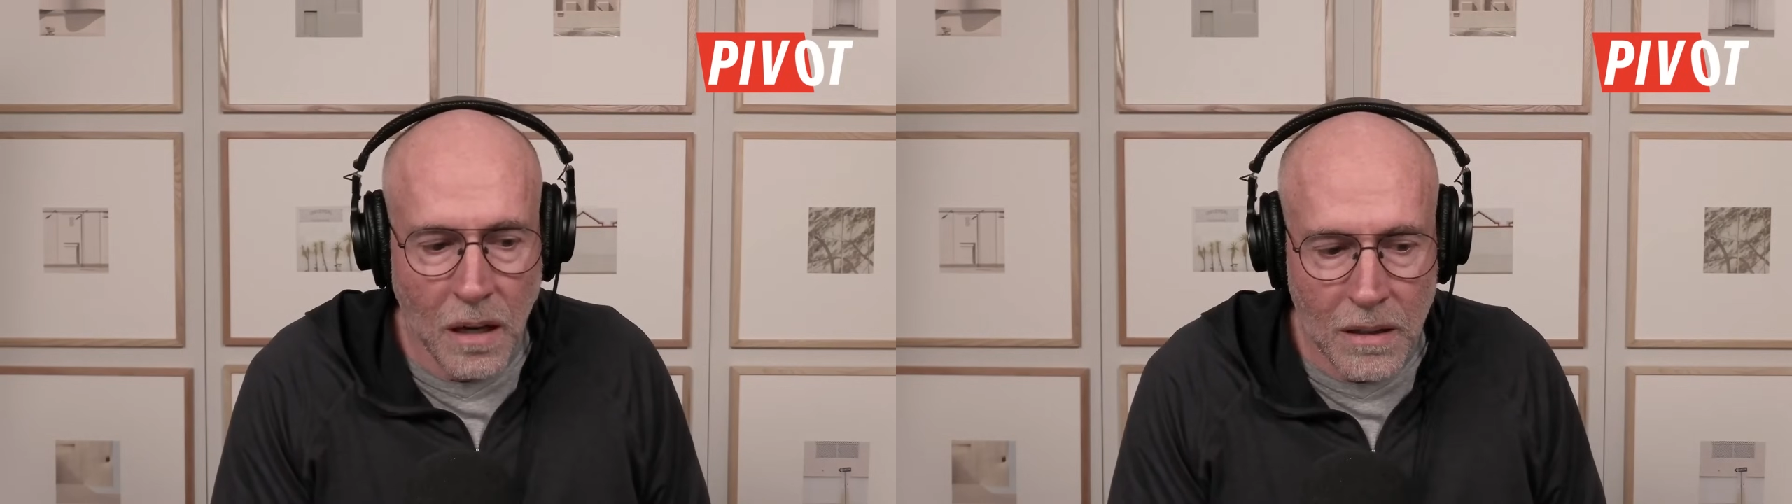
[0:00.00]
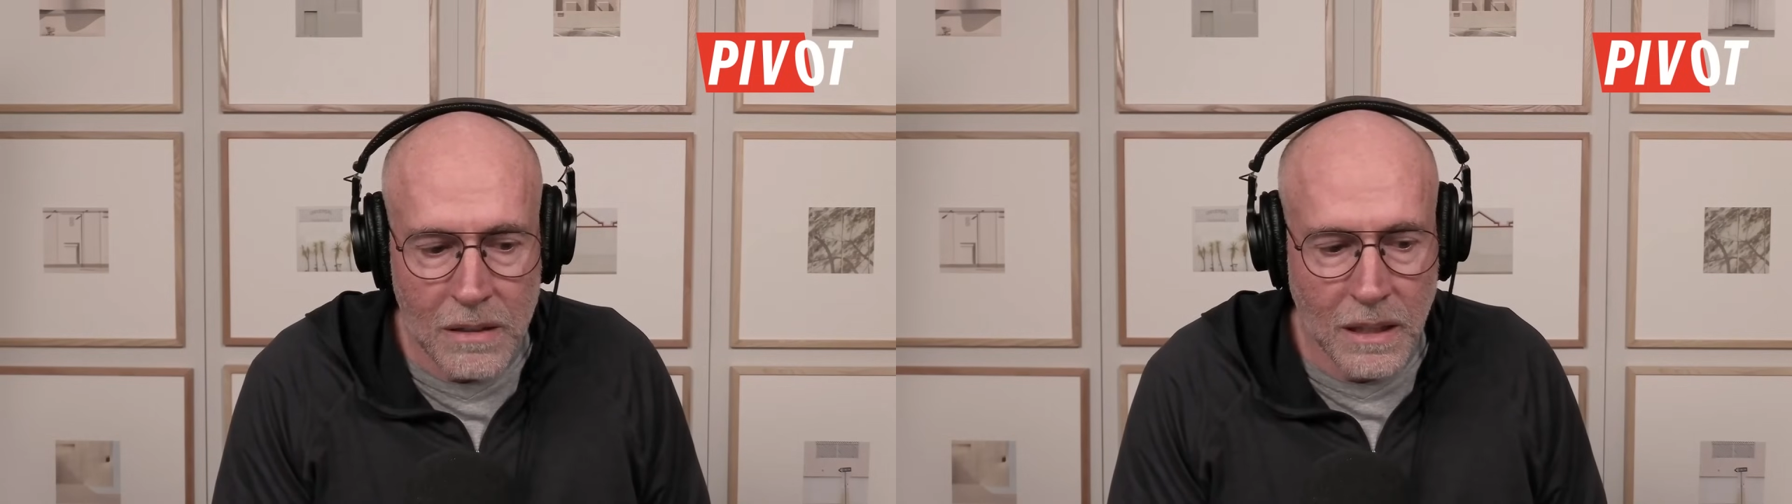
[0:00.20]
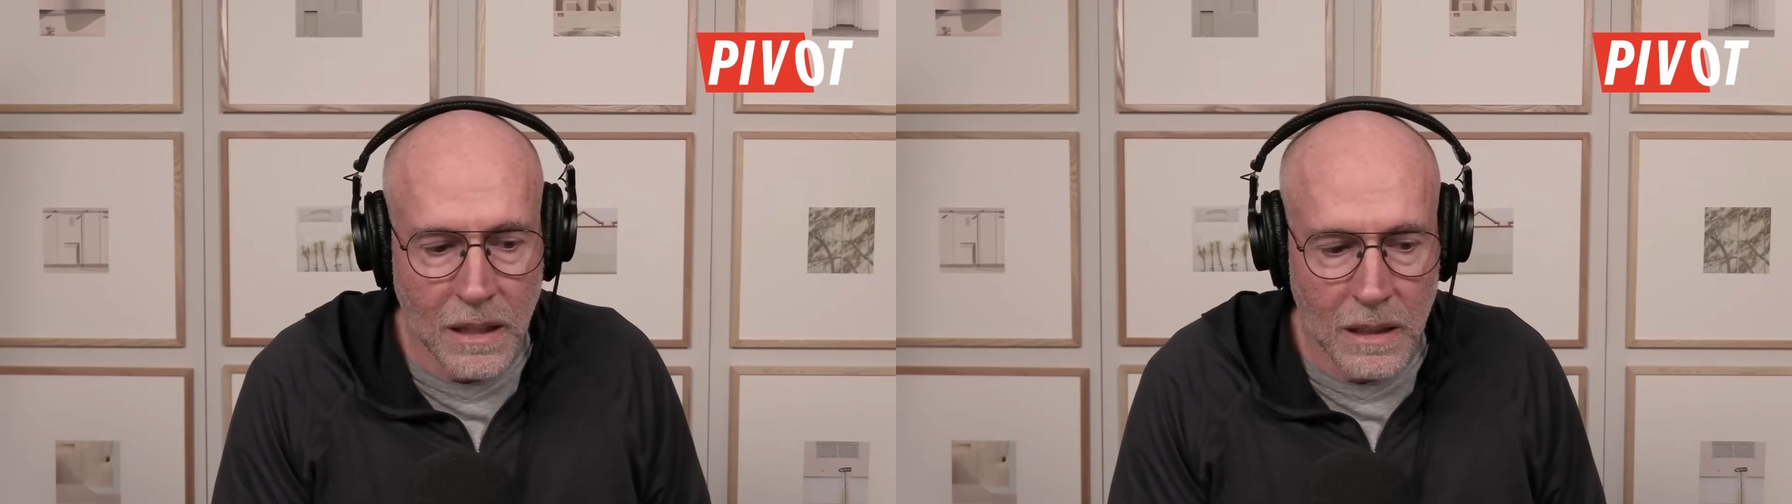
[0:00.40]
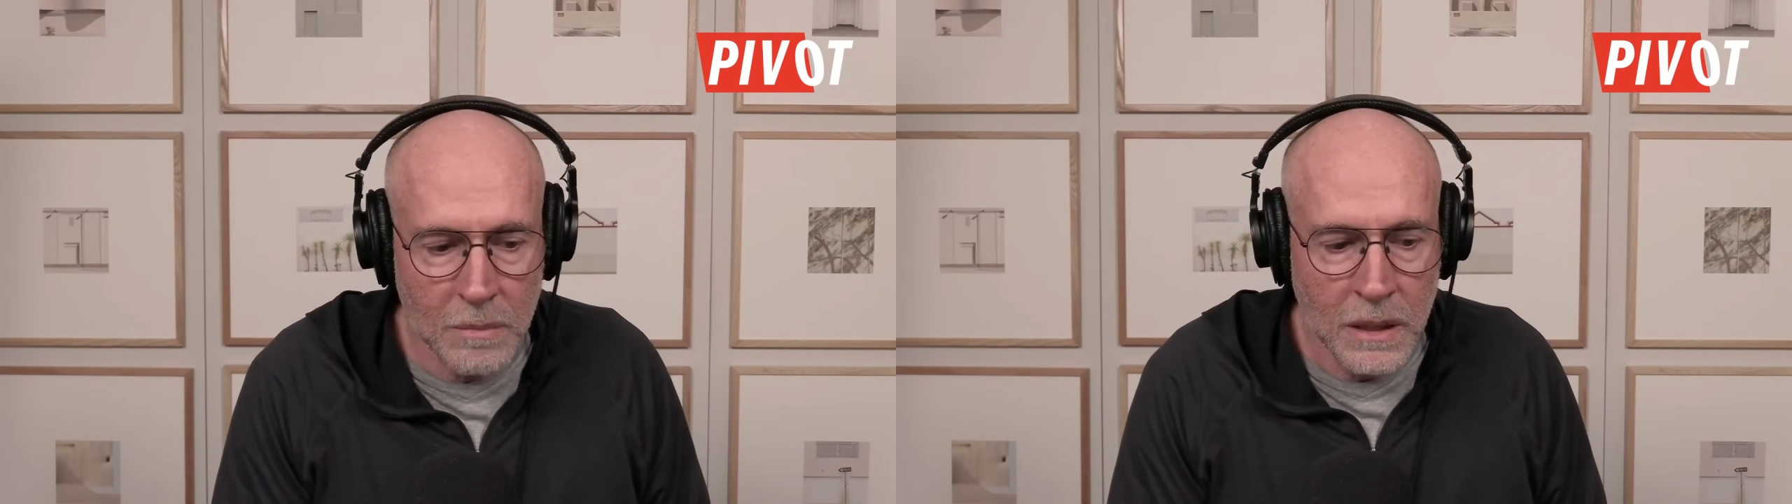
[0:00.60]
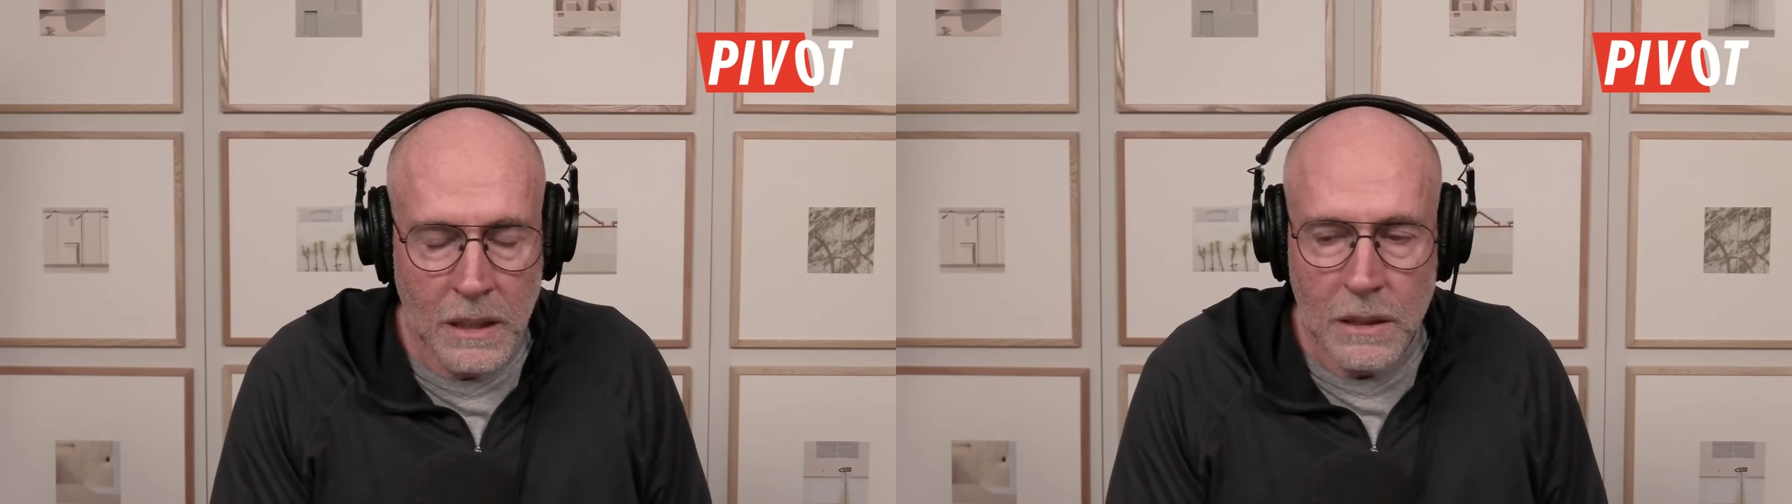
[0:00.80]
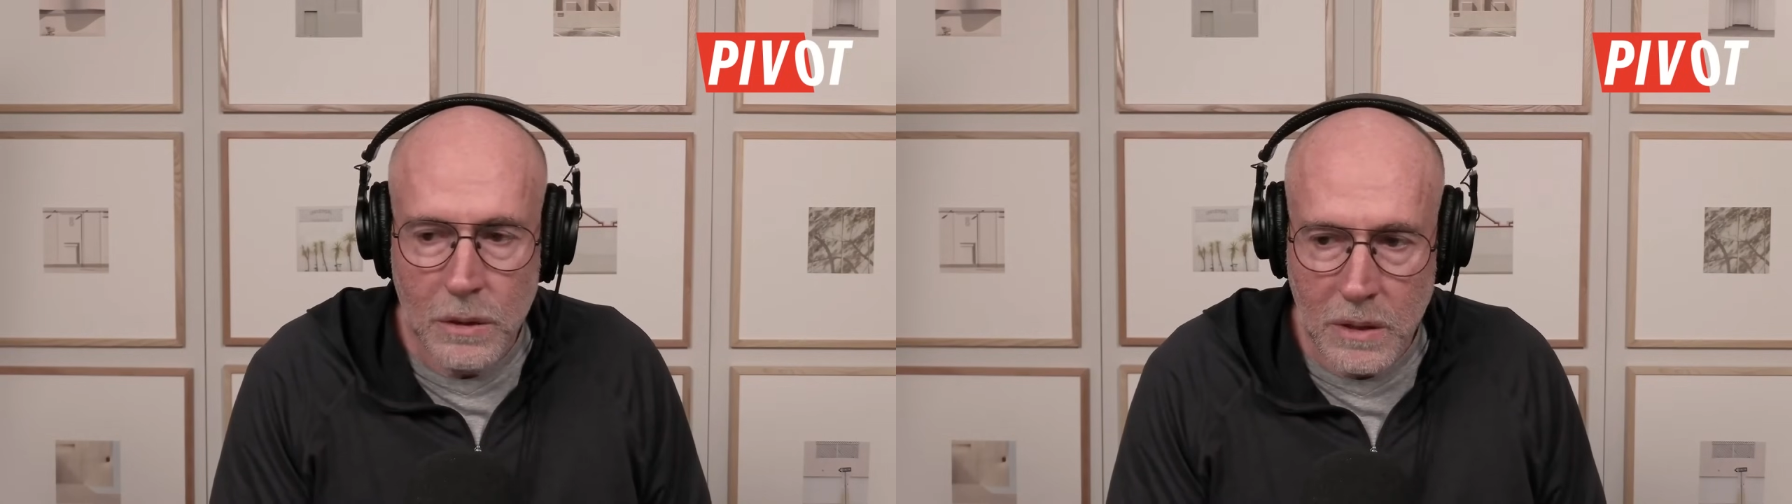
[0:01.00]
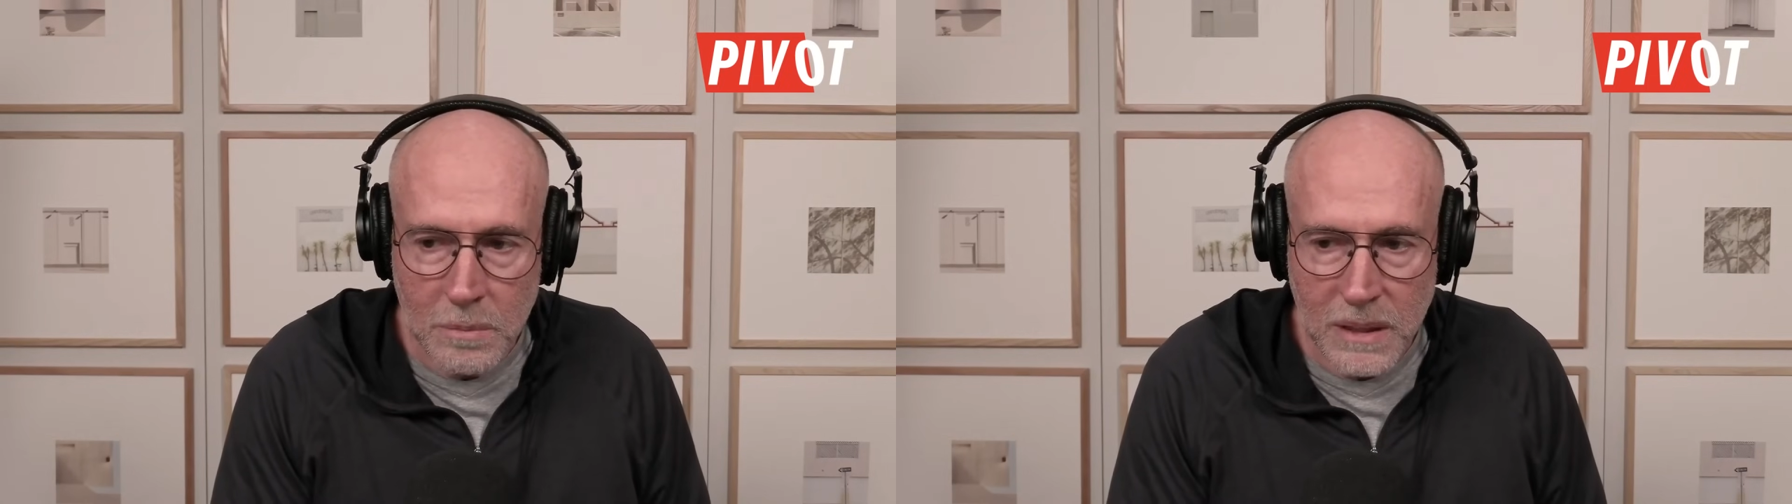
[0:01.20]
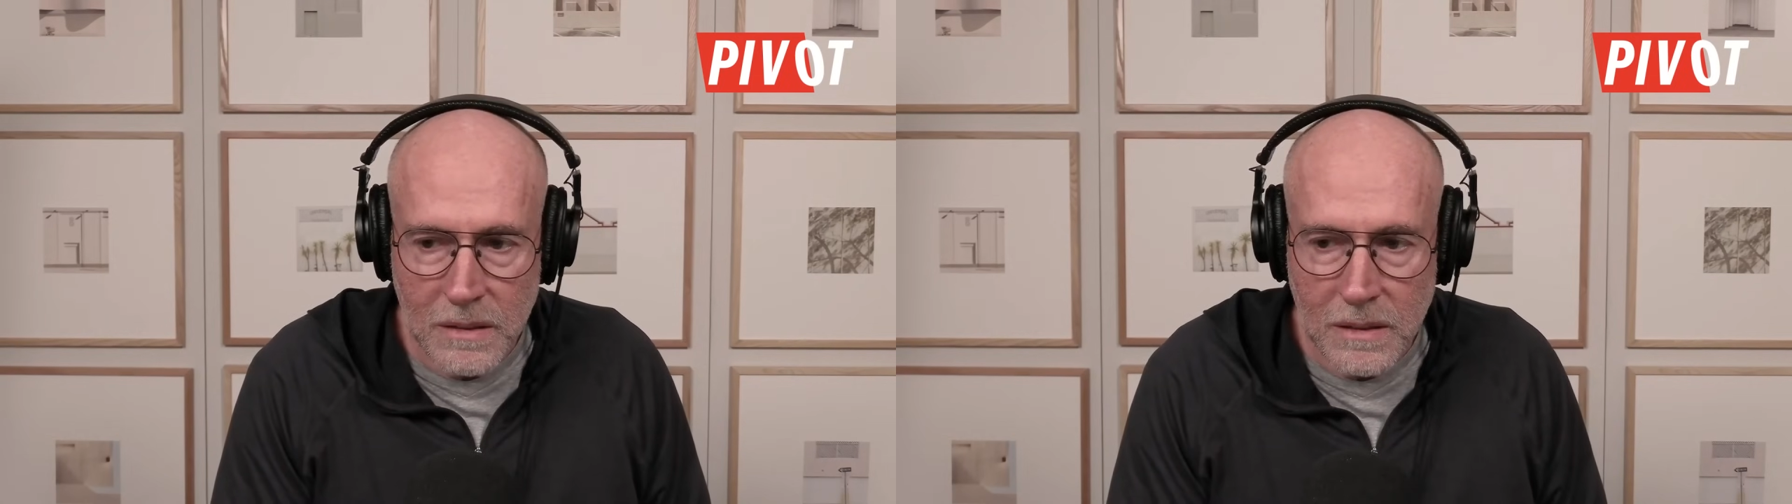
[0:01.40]
all the time doing
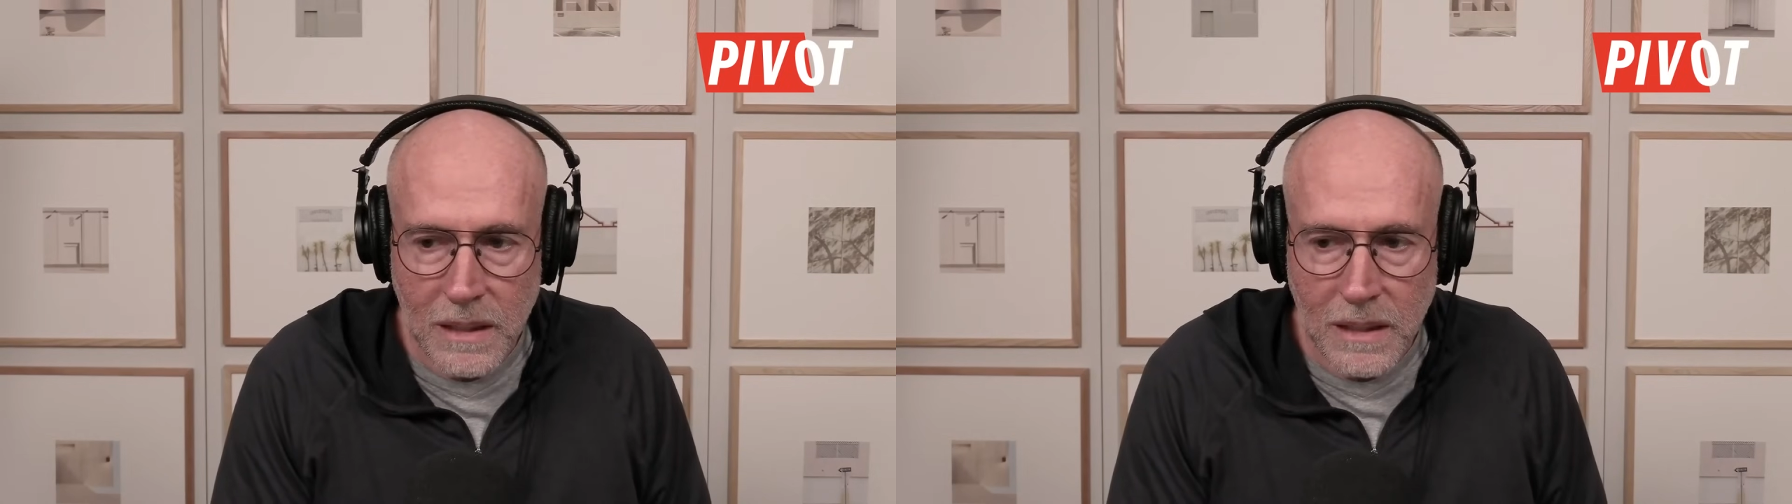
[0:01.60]
business,